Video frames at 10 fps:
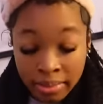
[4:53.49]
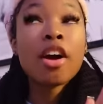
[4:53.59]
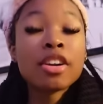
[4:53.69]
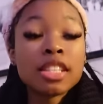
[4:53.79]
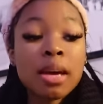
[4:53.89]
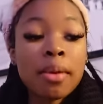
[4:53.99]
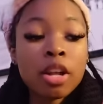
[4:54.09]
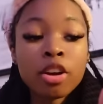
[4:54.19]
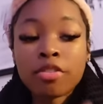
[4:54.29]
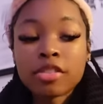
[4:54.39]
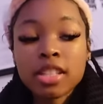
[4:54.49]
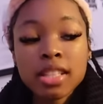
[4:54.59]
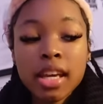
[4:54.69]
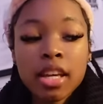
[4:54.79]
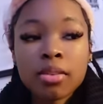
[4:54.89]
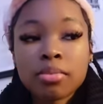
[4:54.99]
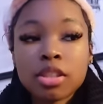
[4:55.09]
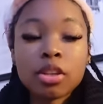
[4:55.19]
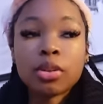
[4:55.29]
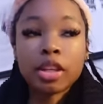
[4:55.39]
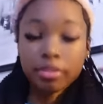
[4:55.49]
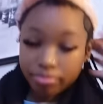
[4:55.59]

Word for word: I already set my alarm for 6 a.m. So yeah.